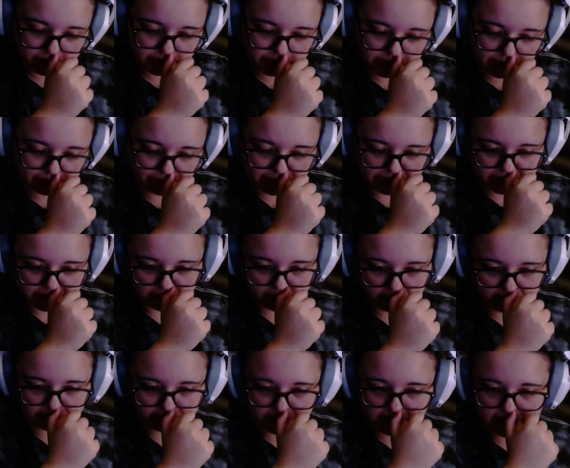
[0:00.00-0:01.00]
ever seen in my entire
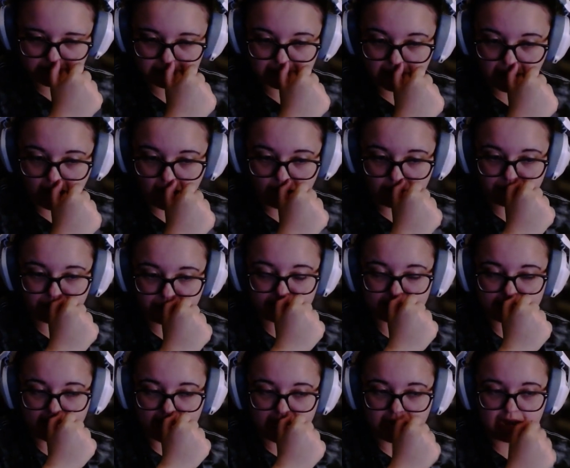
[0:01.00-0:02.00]
life. Top
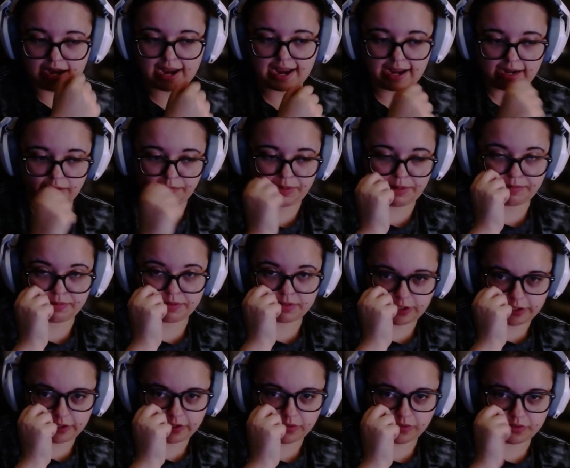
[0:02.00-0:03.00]
10 anime
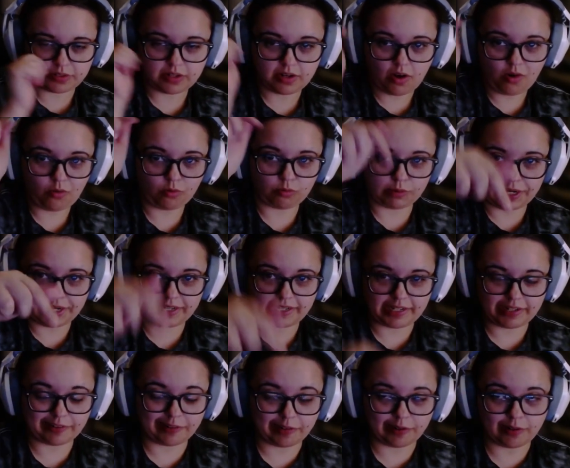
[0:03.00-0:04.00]
portrayals right
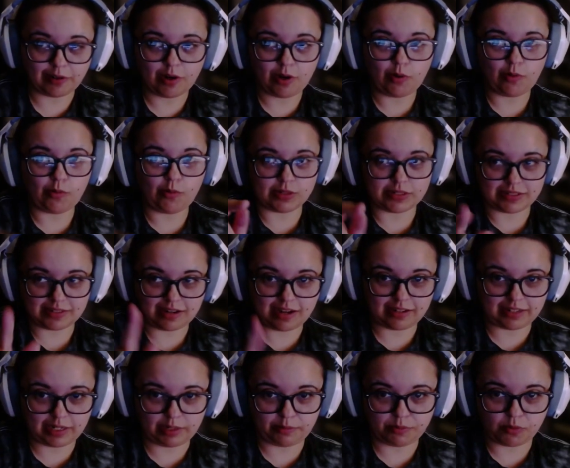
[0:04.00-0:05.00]
here was
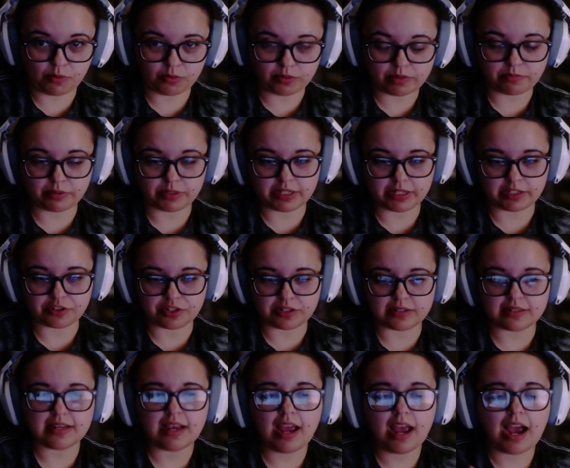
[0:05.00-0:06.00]
not getting polls and
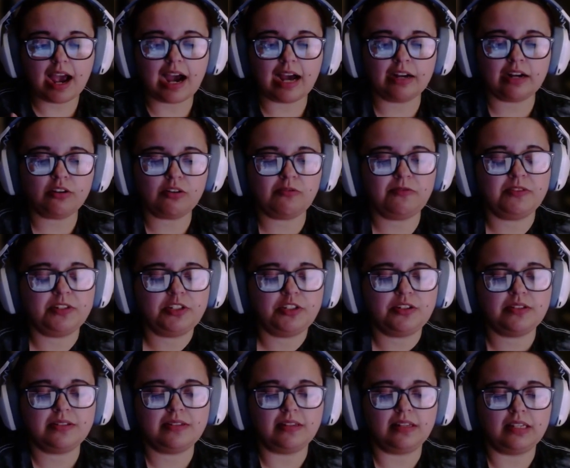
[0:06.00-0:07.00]
predictions. I don't know if it's
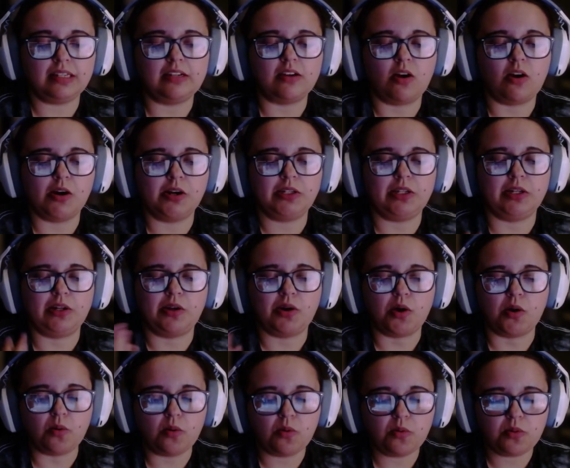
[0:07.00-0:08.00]
just hard to
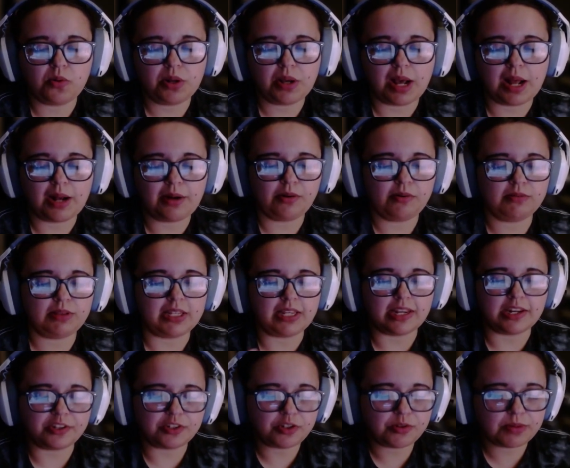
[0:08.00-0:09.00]
code. I don't know what
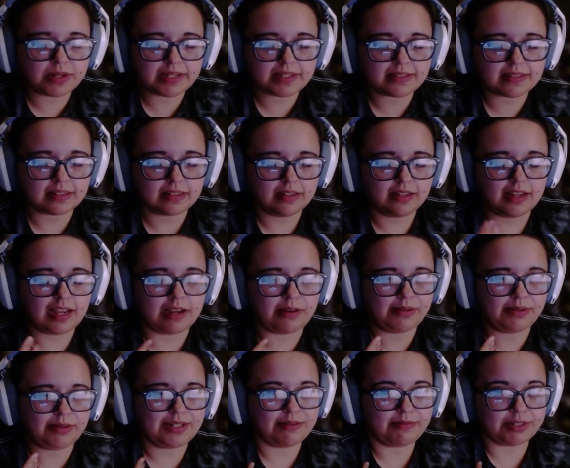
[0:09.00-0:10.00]
the issue is. I
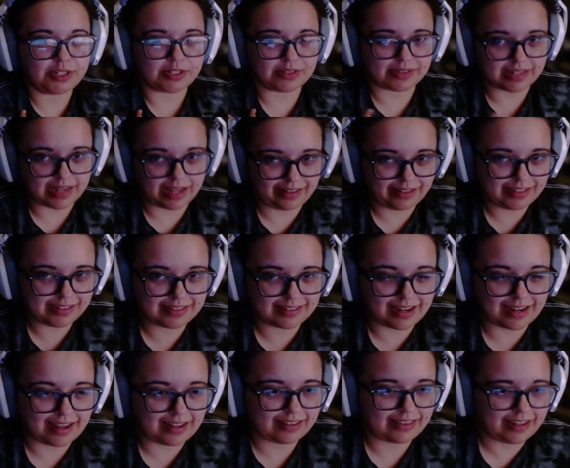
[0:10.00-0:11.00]
wish they would just tell us
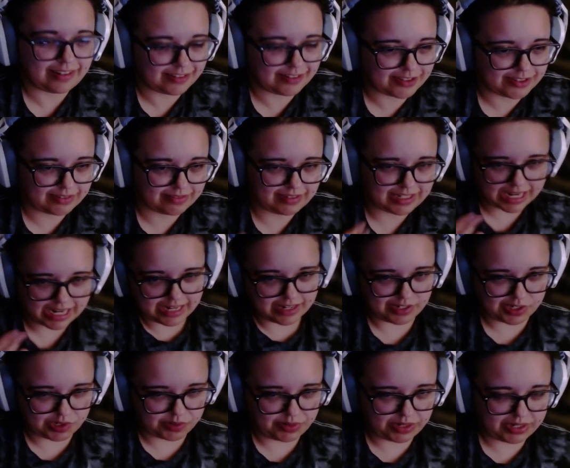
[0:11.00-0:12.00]
that they just
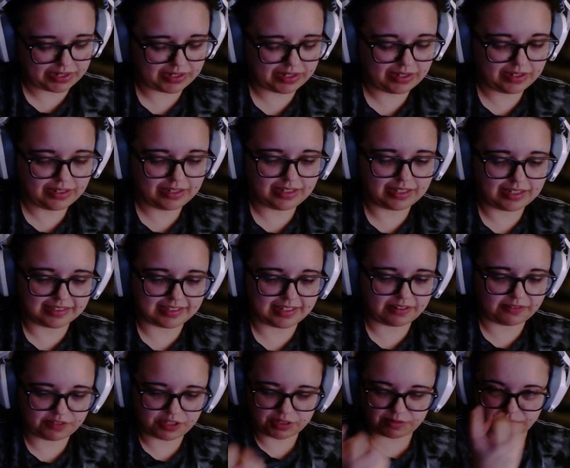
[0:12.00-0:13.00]
can't do it
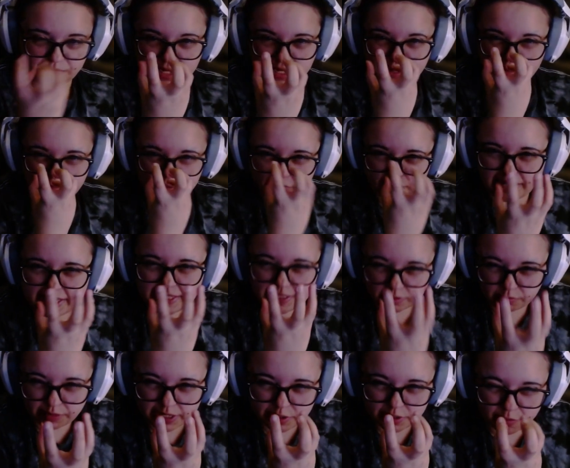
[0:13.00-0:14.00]
instead of just making me wait
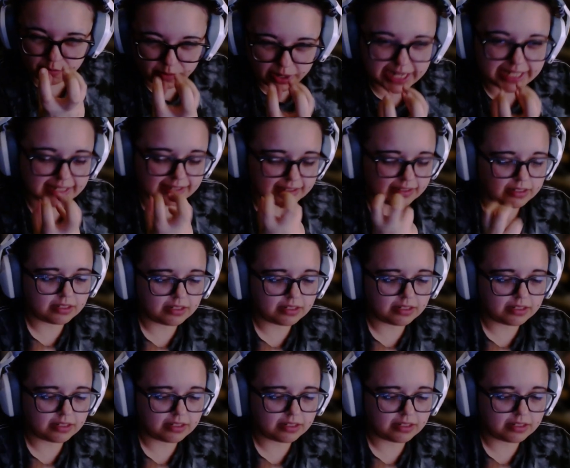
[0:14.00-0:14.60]
and wait and wait.